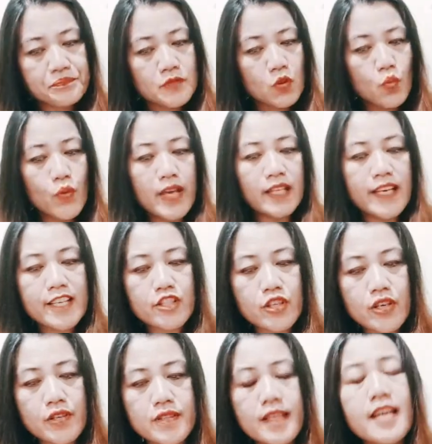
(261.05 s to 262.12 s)
will is
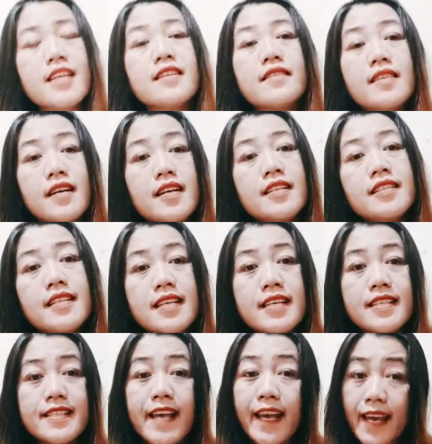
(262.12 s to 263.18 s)
used in the
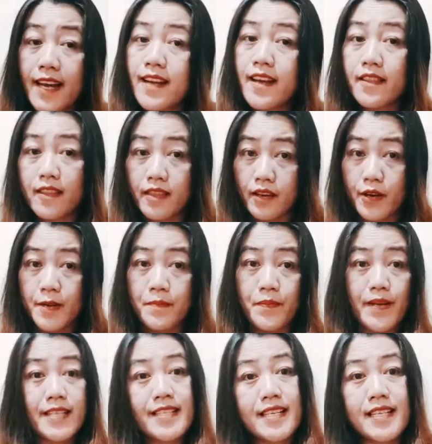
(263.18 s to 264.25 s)
second and third
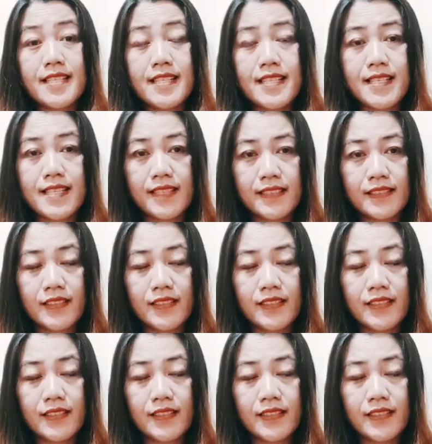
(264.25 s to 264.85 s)
persons.